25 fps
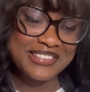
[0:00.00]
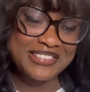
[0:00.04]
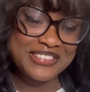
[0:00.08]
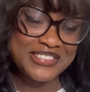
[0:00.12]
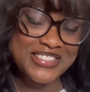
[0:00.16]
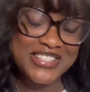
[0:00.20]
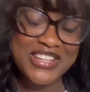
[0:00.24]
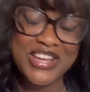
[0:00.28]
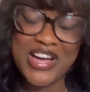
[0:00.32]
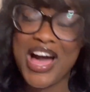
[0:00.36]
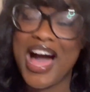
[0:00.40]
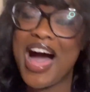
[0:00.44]

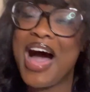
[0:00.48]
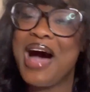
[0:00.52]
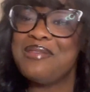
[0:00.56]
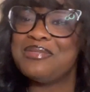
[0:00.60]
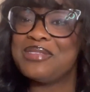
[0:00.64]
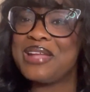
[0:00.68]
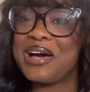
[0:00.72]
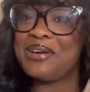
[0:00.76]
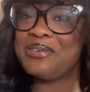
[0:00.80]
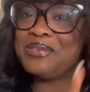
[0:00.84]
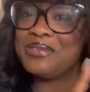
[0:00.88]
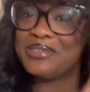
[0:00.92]
So I'm
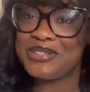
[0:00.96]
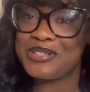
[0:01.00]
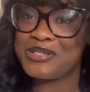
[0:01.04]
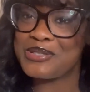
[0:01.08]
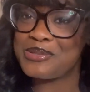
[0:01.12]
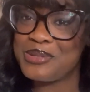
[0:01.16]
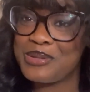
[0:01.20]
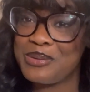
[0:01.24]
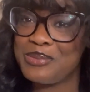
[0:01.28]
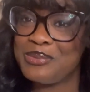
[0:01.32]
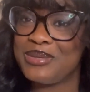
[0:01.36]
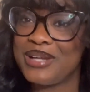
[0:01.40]
not one of
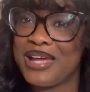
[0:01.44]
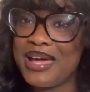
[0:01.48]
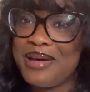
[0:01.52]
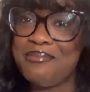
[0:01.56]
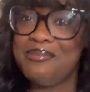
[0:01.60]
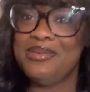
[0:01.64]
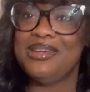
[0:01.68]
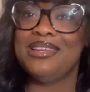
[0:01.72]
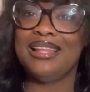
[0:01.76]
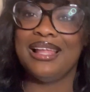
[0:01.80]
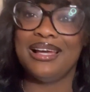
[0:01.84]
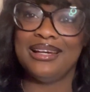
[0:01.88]
those people
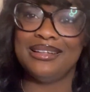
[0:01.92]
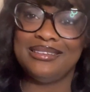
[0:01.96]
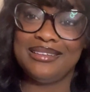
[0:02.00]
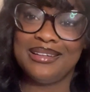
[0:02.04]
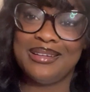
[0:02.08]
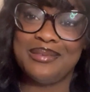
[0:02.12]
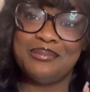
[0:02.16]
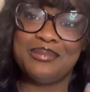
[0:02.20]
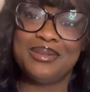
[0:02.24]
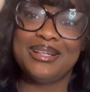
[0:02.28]
that be like that.